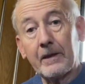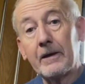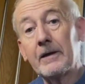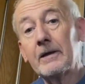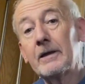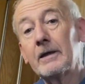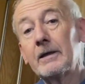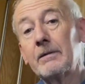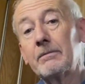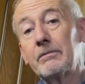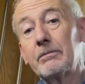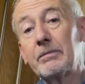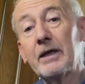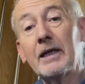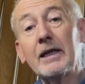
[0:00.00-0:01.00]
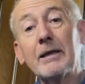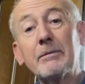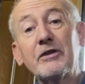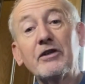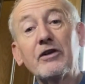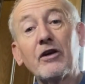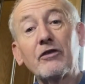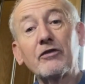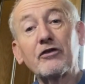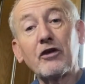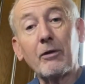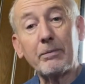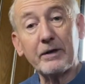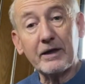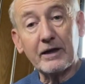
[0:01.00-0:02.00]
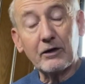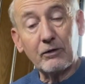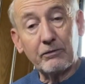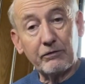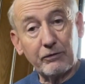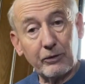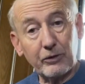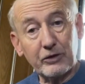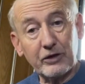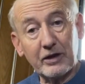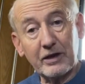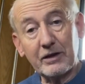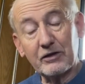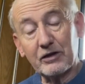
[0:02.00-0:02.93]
Bit limited on topic, unfortunately.